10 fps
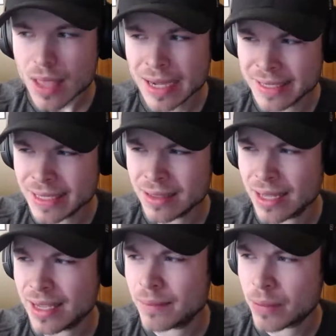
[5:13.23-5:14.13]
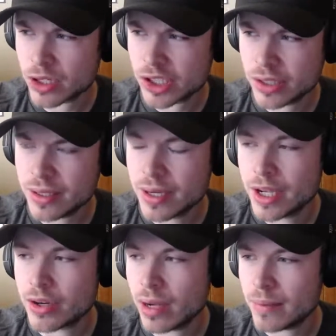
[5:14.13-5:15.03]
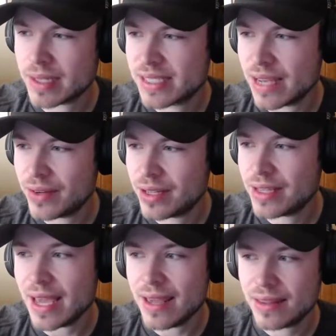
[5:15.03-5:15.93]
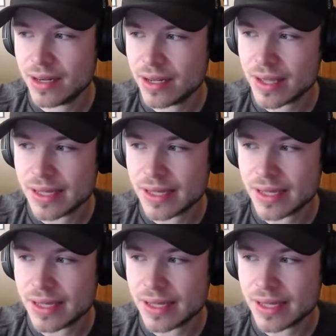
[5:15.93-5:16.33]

I didn't like it personally. You're up by 7 in the 8th inning.